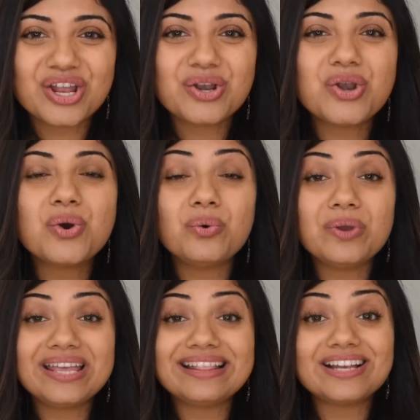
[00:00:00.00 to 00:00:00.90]

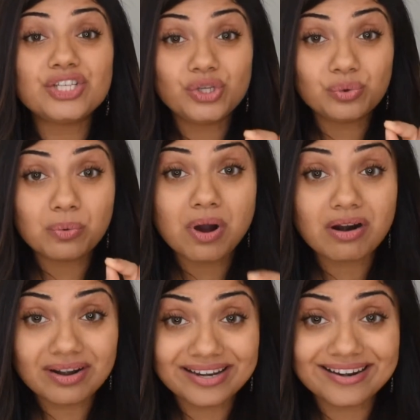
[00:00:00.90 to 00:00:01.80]
knowing that you
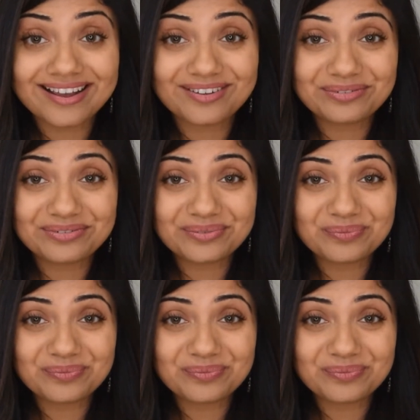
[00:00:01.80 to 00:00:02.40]
are enough,